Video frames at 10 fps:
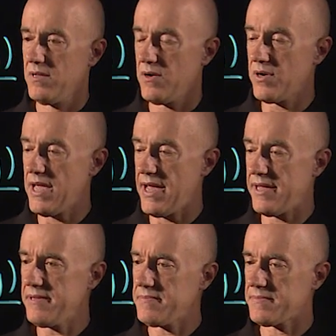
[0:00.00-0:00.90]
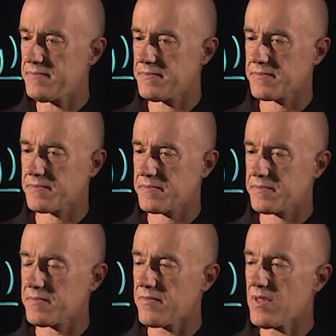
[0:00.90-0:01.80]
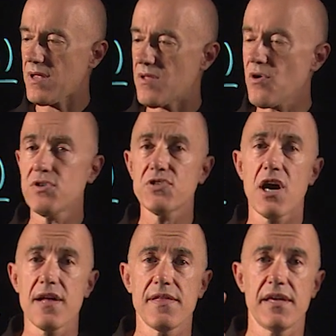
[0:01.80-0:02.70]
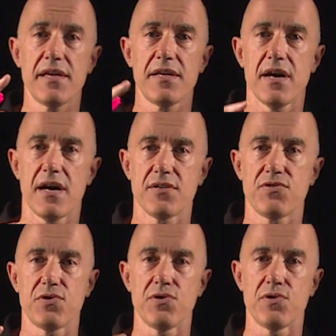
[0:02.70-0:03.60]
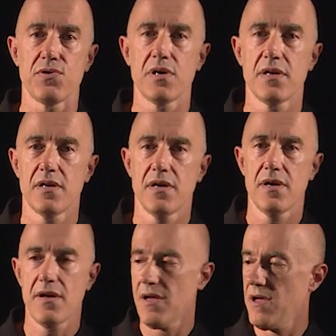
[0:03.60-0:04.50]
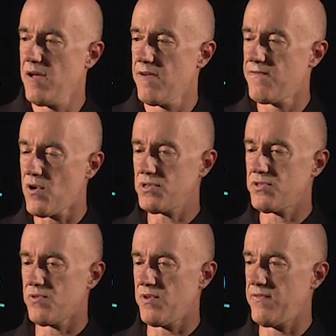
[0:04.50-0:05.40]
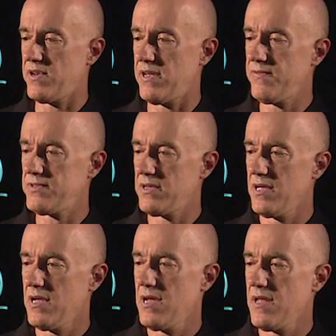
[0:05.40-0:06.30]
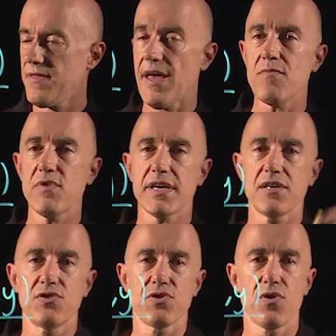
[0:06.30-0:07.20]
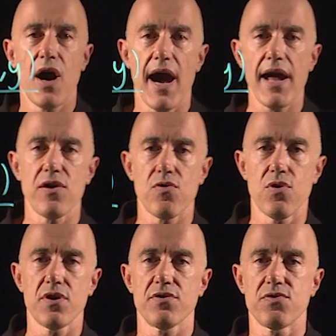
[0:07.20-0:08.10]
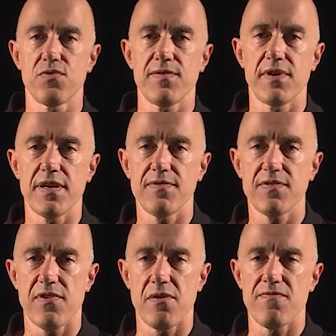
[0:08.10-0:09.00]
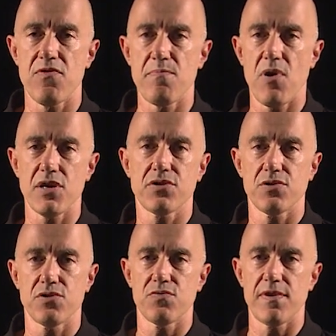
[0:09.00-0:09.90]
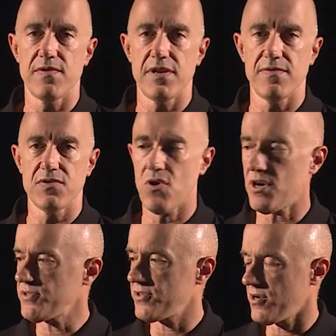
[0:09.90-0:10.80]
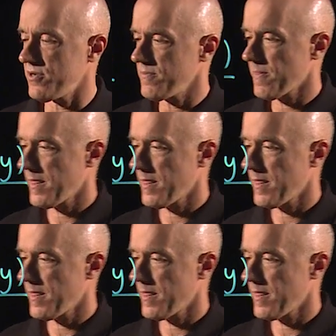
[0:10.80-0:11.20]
Okay, those are the uh, two first derivatives. Then we can do higher order derivatives for, for partial derivatives also.